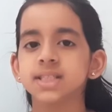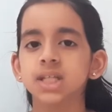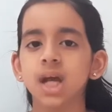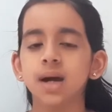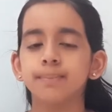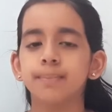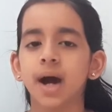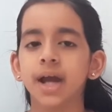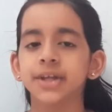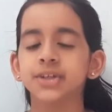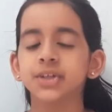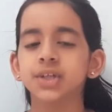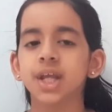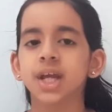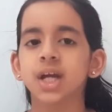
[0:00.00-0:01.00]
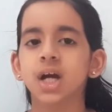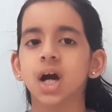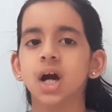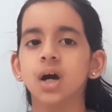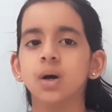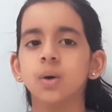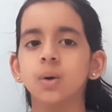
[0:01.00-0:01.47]
nearby to take
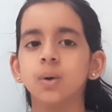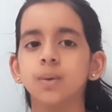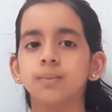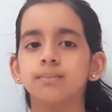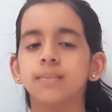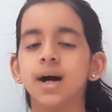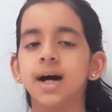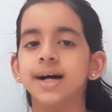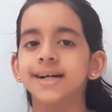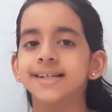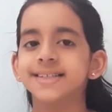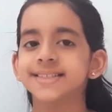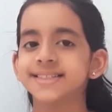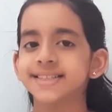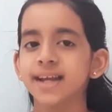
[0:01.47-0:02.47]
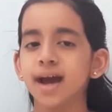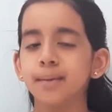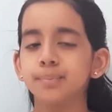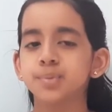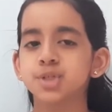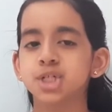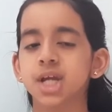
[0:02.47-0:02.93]
her home.
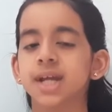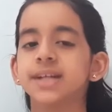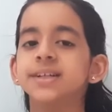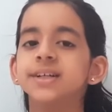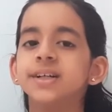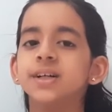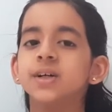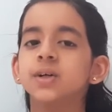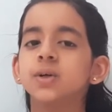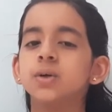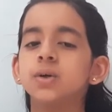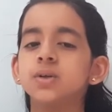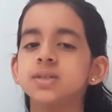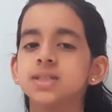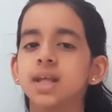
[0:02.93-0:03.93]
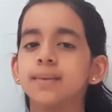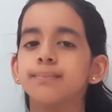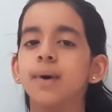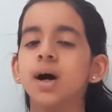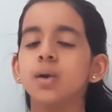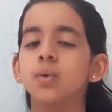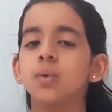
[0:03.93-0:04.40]
Snap shared her cozy
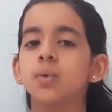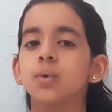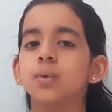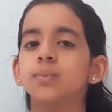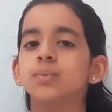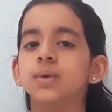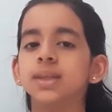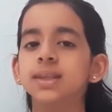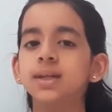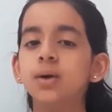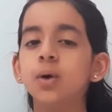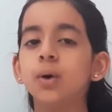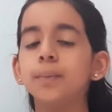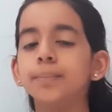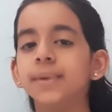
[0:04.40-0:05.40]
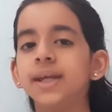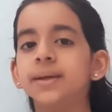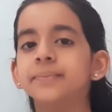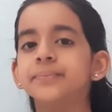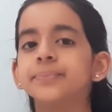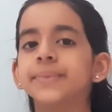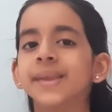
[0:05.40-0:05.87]
burrow home with Goby.
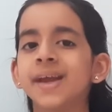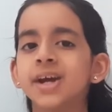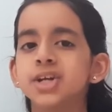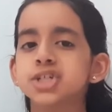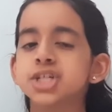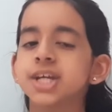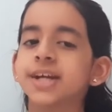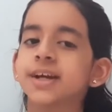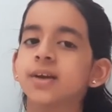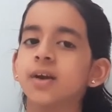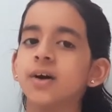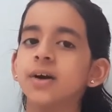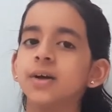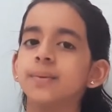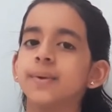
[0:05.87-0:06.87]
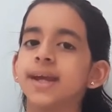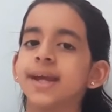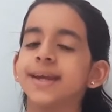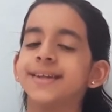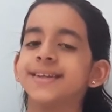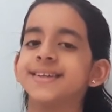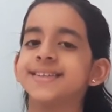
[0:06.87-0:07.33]
She clawed away
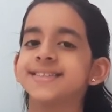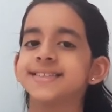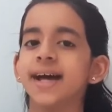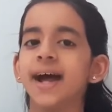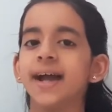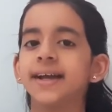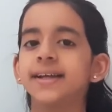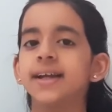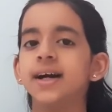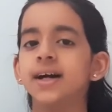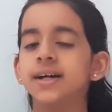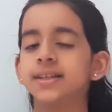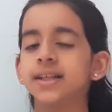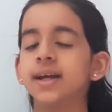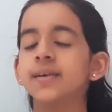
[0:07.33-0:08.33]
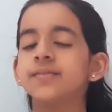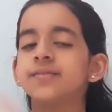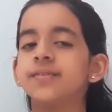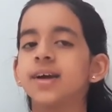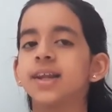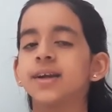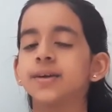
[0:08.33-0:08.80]
any sand that
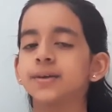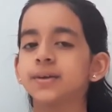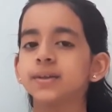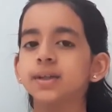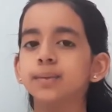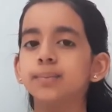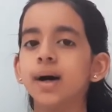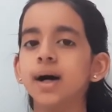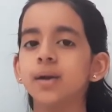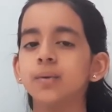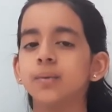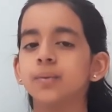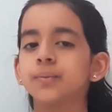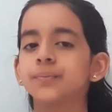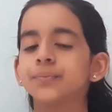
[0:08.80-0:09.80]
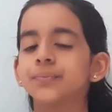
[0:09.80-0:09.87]
fell into the burrow.